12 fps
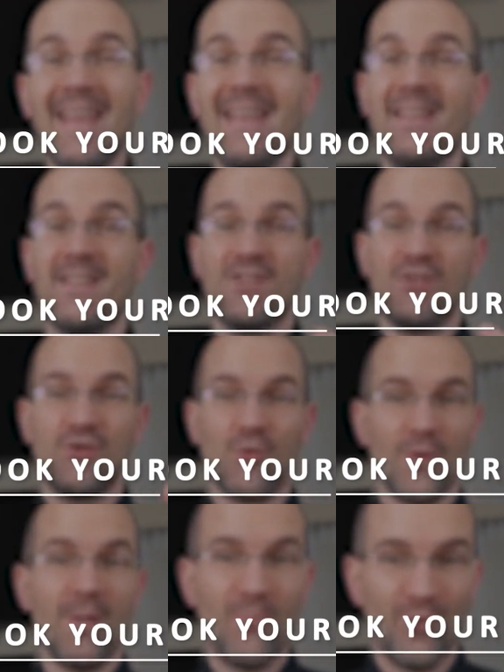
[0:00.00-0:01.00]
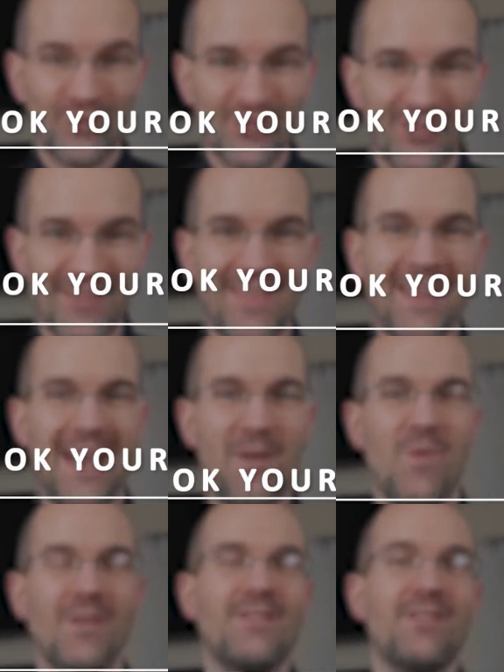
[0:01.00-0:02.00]
it's so important that I
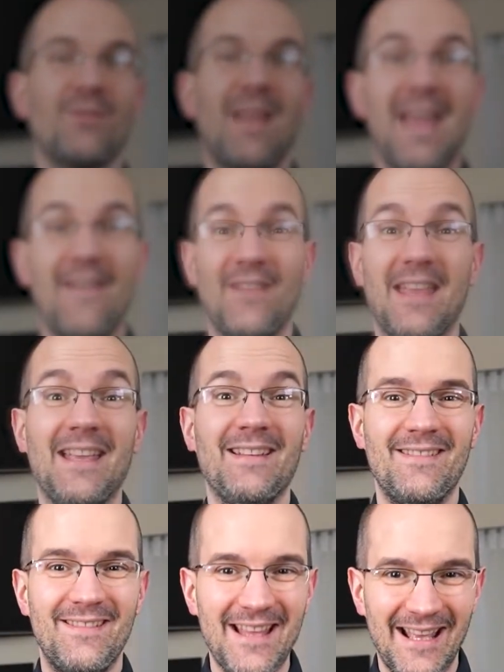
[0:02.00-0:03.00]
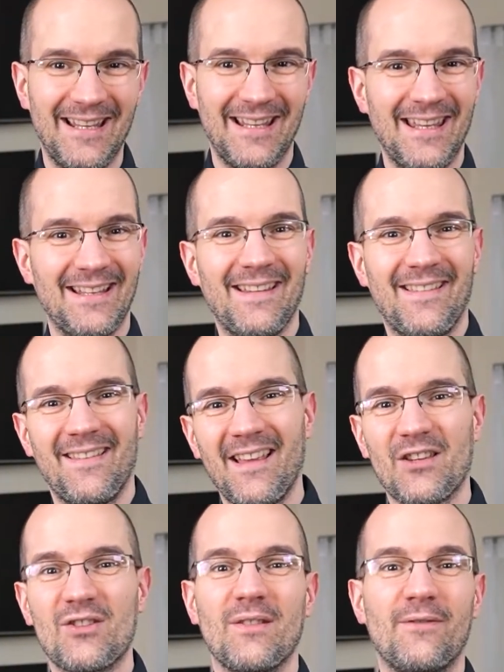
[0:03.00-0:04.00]
wanted to have a dedicated
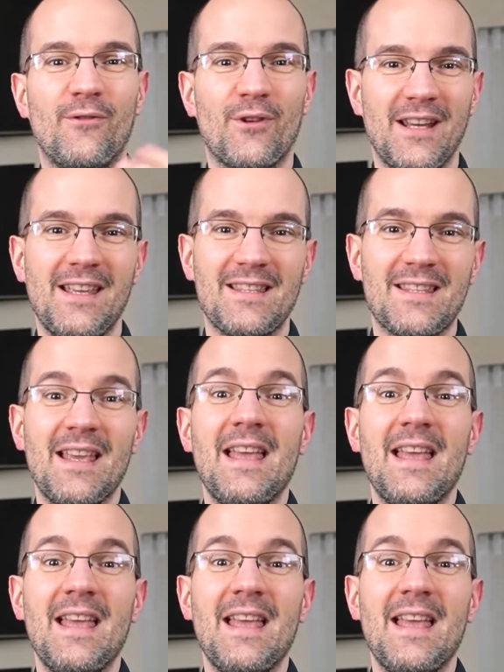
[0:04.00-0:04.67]
section for it,